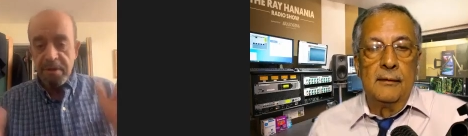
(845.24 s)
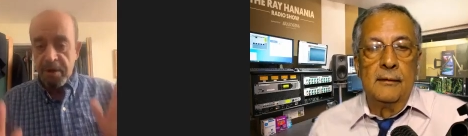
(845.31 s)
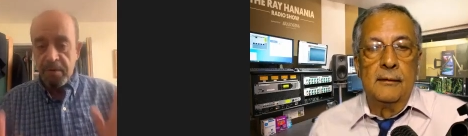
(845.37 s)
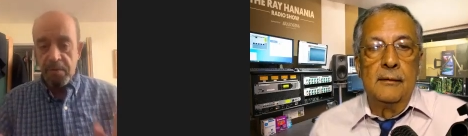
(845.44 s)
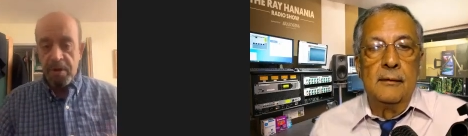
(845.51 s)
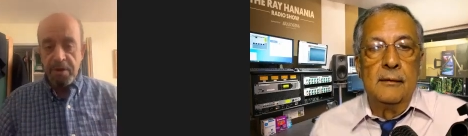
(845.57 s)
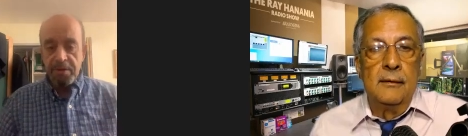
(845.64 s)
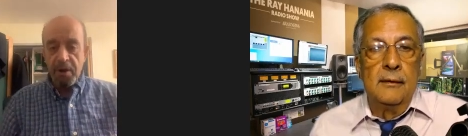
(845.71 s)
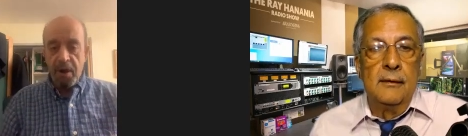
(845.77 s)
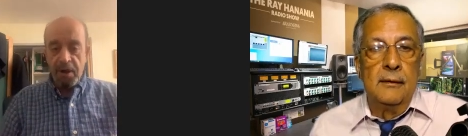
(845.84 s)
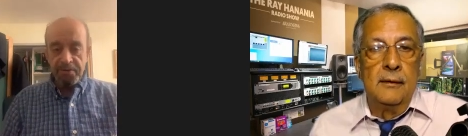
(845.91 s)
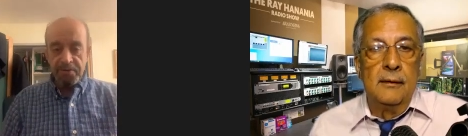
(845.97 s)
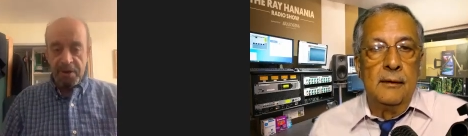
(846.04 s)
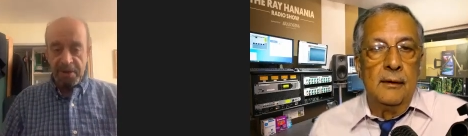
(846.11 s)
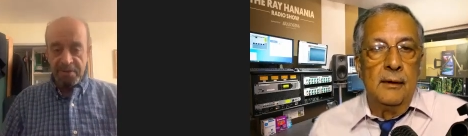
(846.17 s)
Speaker 1: they don't want to
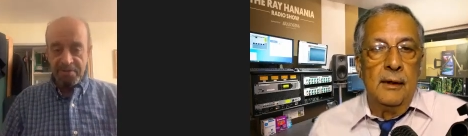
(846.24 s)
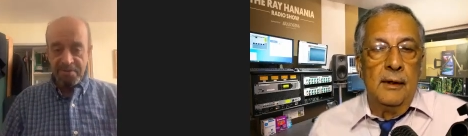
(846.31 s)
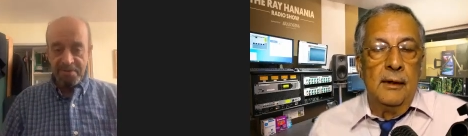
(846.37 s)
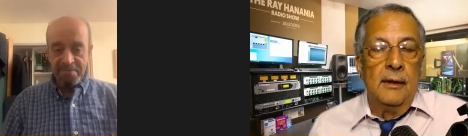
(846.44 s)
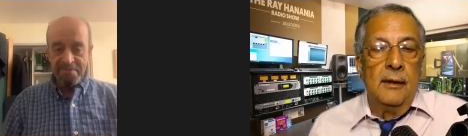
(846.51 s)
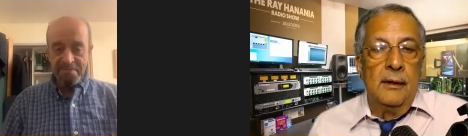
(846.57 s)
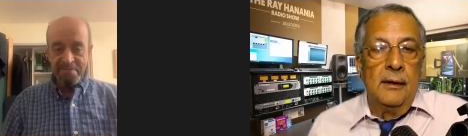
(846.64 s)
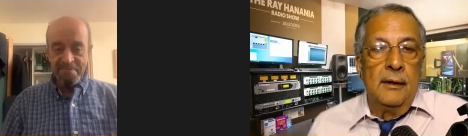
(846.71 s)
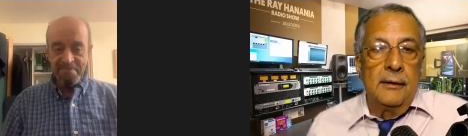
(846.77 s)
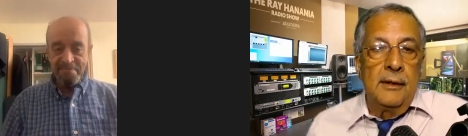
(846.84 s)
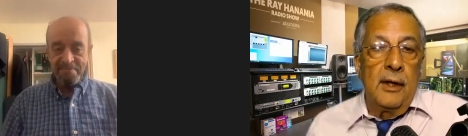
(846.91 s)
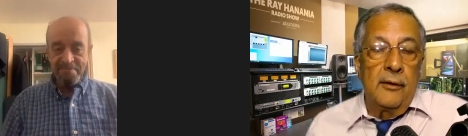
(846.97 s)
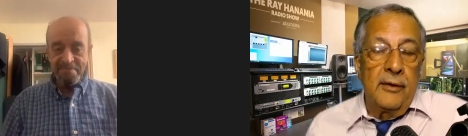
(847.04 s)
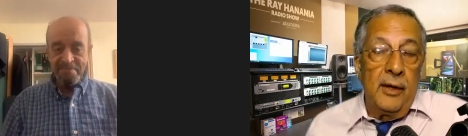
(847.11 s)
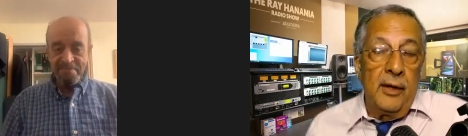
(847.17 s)
talk to us.
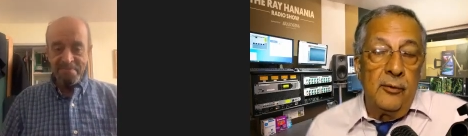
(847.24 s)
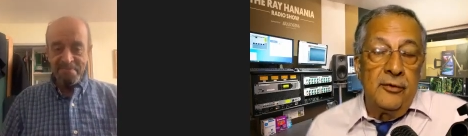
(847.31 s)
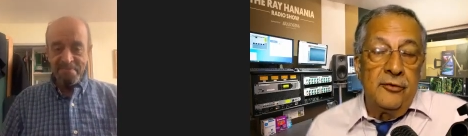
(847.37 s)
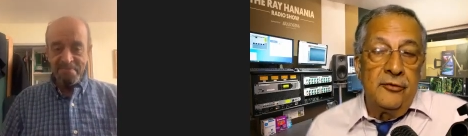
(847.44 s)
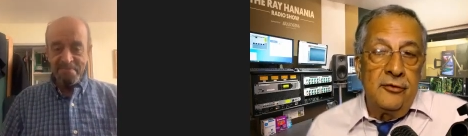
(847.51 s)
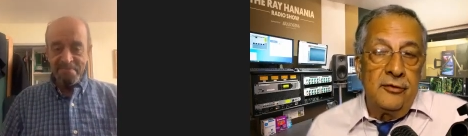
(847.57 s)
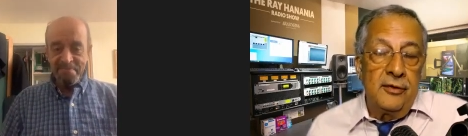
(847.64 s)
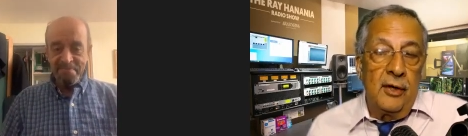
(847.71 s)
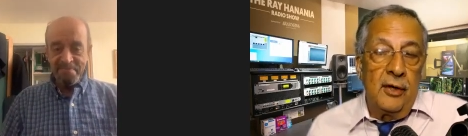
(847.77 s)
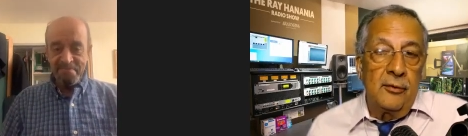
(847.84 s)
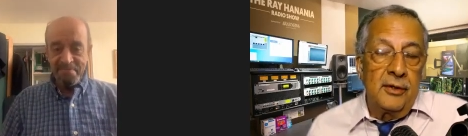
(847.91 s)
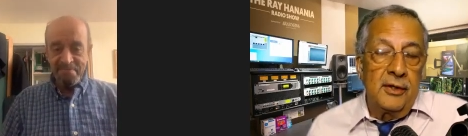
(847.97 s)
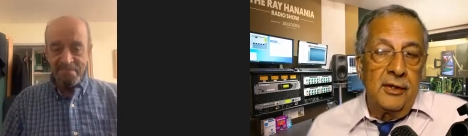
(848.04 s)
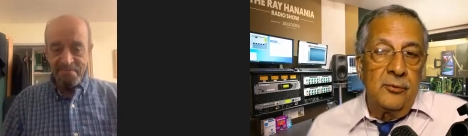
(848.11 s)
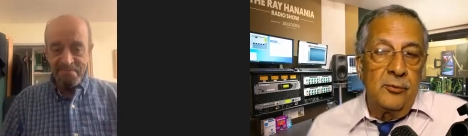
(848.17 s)
Speaker 2: Now that was
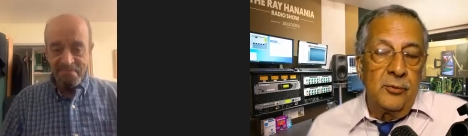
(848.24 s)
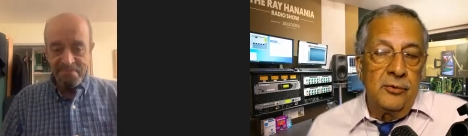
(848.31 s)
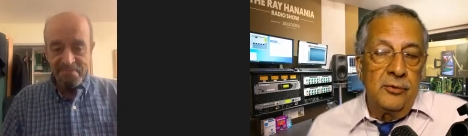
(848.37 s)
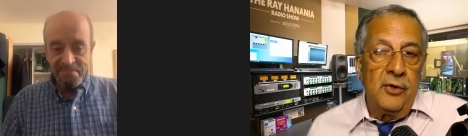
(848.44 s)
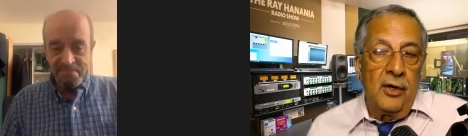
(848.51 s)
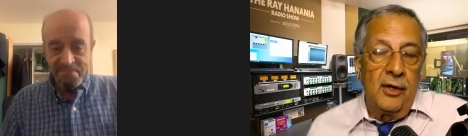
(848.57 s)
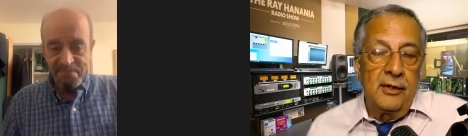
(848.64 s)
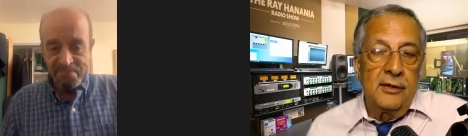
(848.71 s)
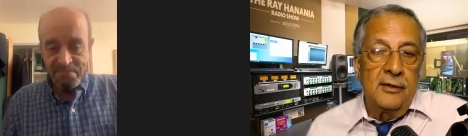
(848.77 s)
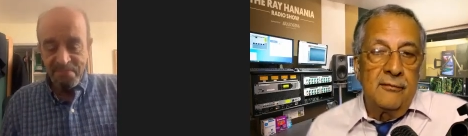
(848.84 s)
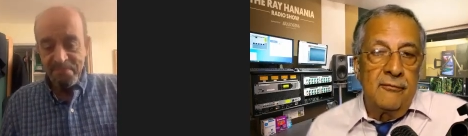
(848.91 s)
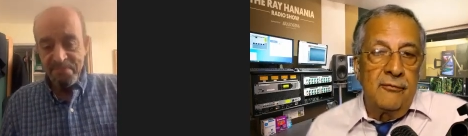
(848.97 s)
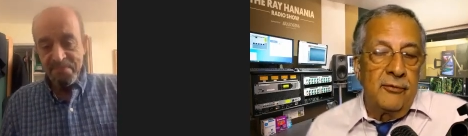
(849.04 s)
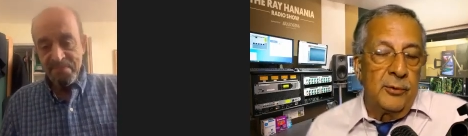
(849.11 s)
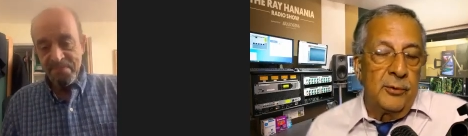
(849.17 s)
now again we're
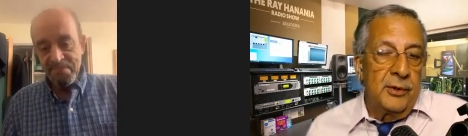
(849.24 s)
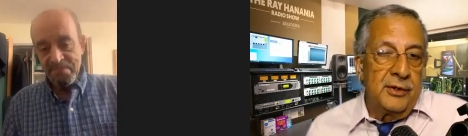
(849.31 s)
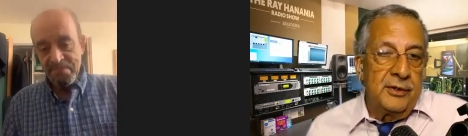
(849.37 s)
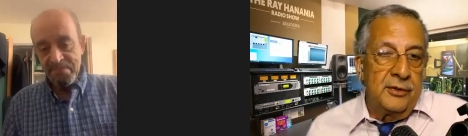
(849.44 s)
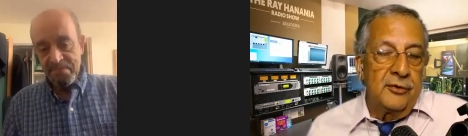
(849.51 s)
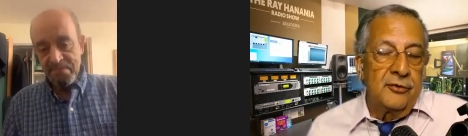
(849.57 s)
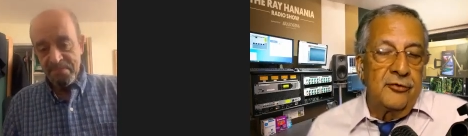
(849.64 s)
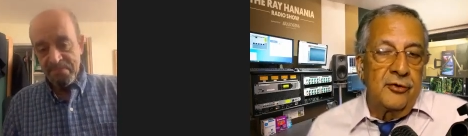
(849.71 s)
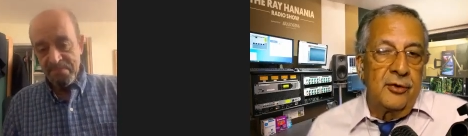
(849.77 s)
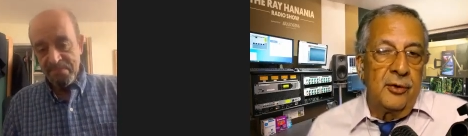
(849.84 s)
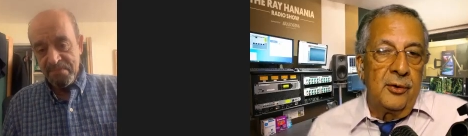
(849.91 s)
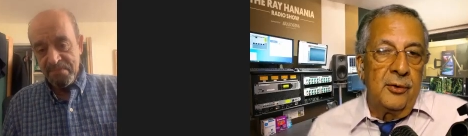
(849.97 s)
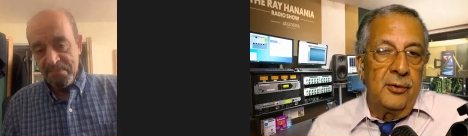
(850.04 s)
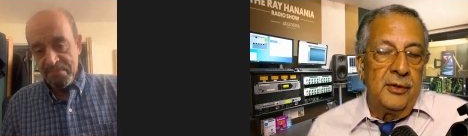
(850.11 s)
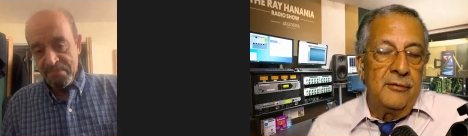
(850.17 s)
talking 40 years
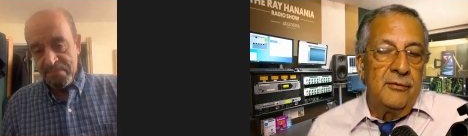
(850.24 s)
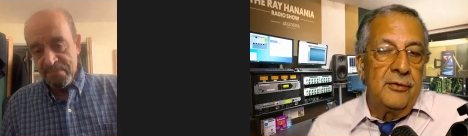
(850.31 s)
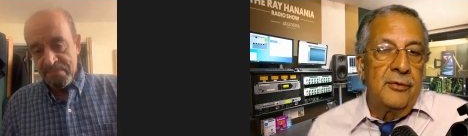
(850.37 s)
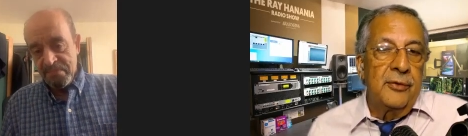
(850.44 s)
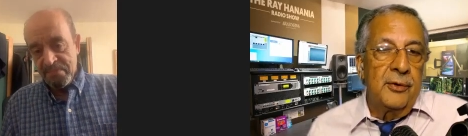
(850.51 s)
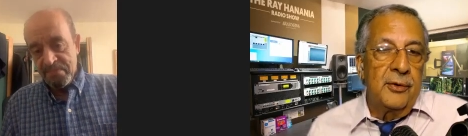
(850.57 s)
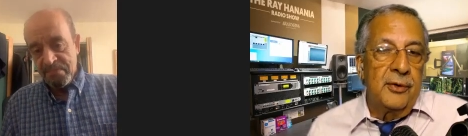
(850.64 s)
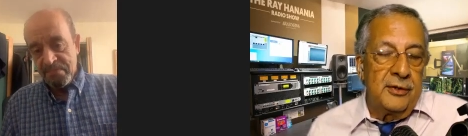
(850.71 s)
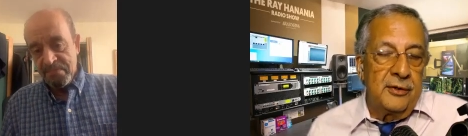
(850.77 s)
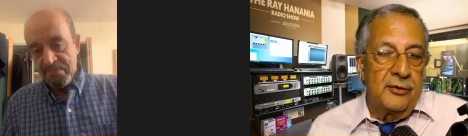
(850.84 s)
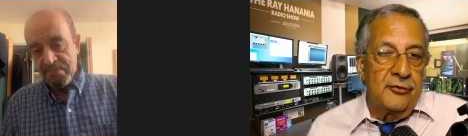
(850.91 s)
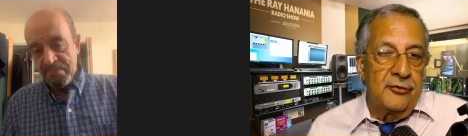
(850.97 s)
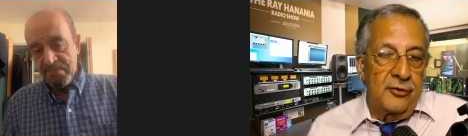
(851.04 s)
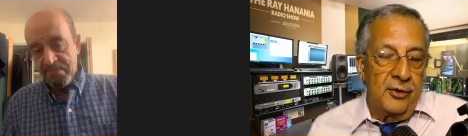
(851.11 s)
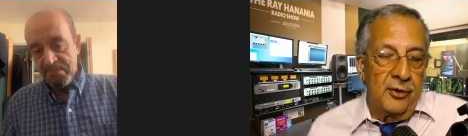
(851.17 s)
ago, even 30
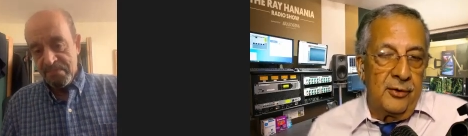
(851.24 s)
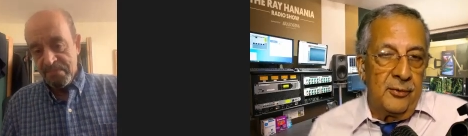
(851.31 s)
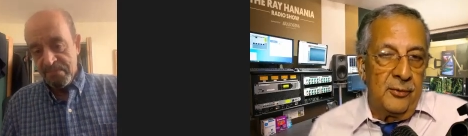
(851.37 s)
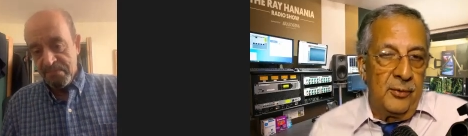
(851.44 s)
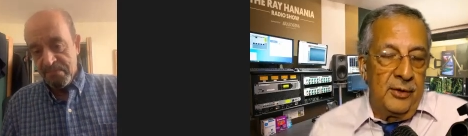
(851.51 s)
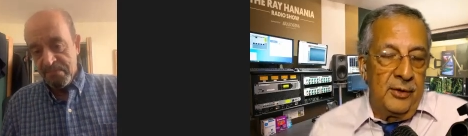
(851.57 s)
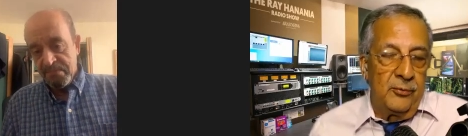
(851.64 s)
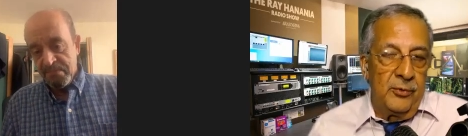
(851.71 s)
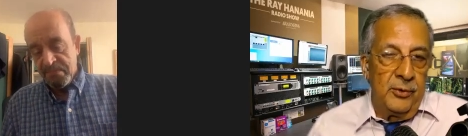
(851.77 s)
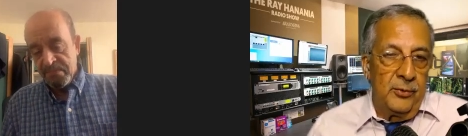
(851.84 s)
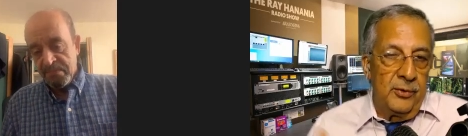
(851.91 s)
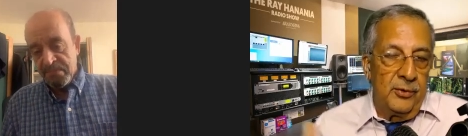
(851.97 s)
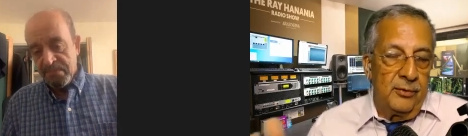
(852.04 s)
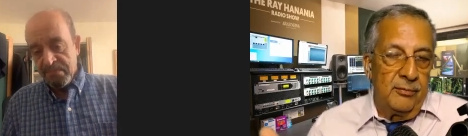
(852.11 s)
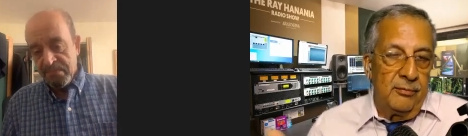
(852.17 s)
years ago when we
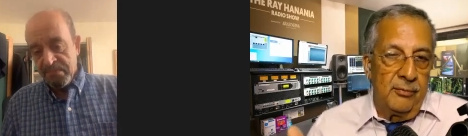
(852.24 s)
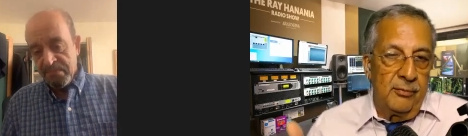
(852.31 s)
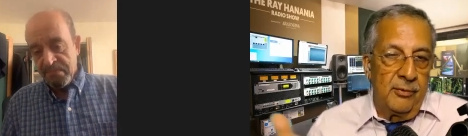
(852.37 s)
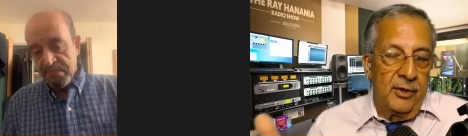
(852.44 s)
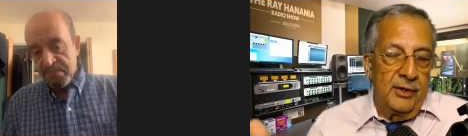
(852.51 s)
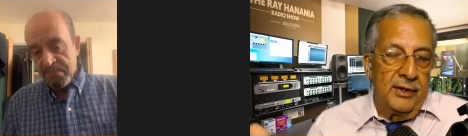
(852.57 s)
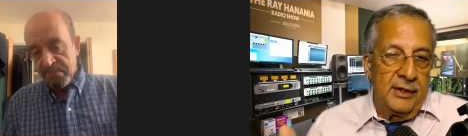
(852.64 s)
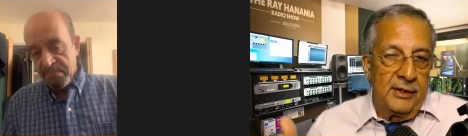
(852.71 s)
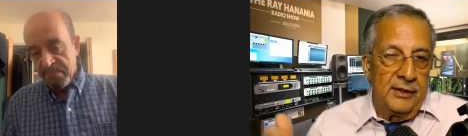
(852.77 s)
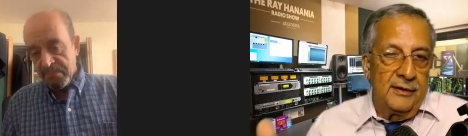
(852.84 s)
were running